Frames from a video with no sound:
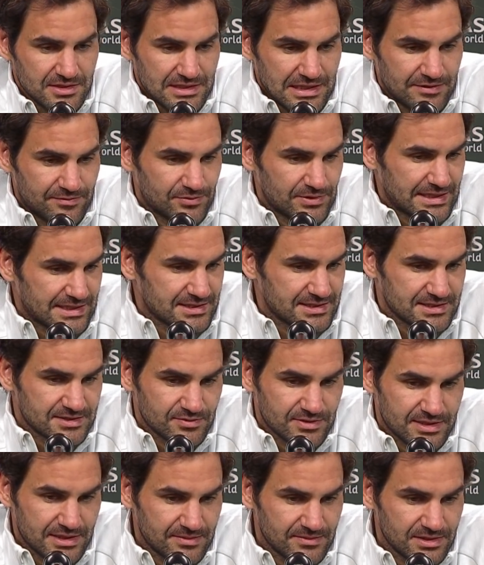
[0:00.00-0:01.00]
I've practiced
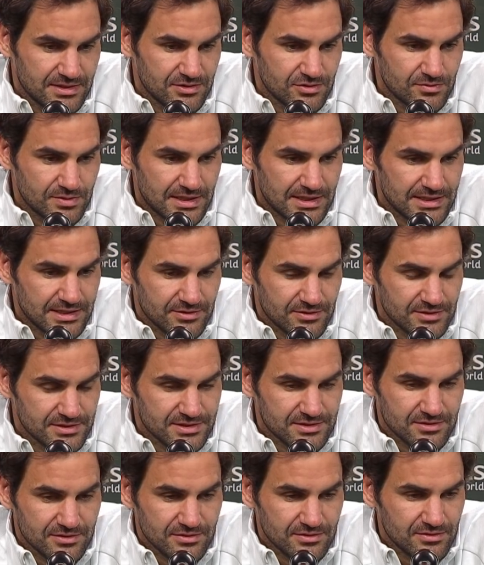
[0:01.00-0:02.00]
with him in Dubai
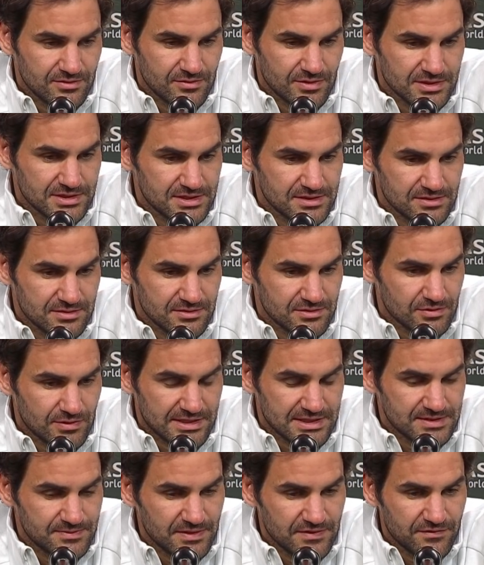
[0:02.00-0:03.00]
also once and
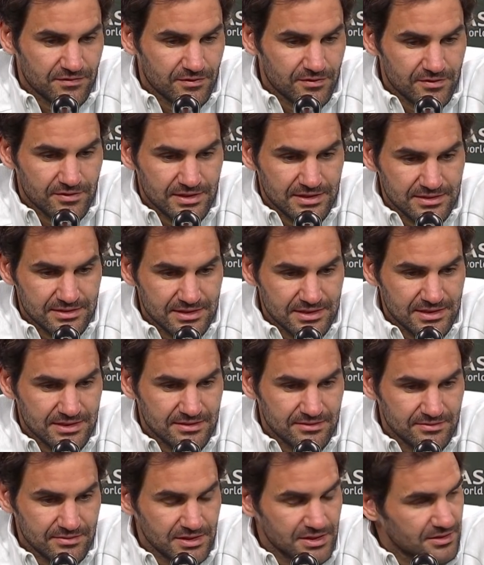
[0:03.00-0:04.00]
twice before, and
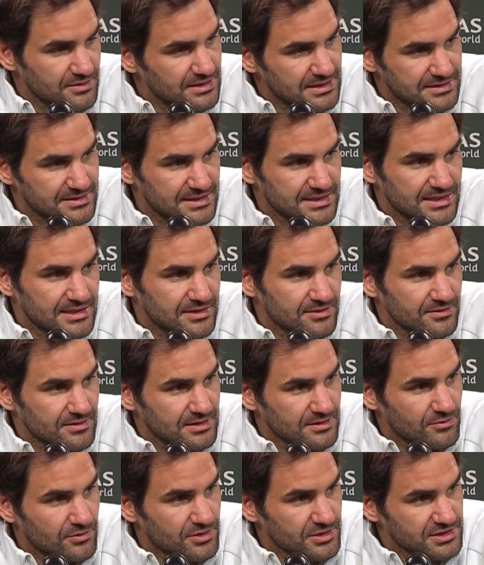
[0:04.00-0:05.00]
you know, I think he
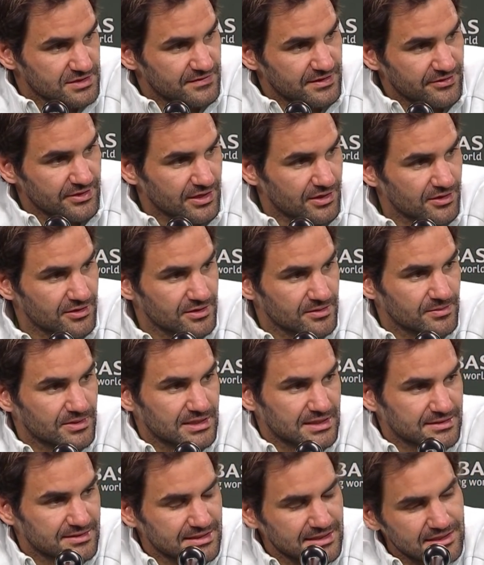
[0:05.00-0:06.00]
works very hard, but
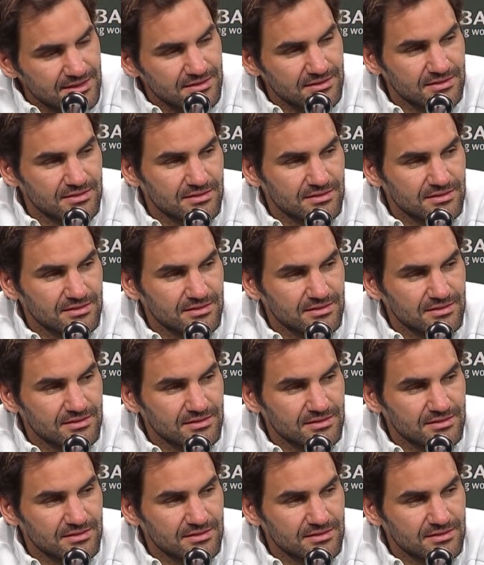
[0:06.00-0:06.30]
I think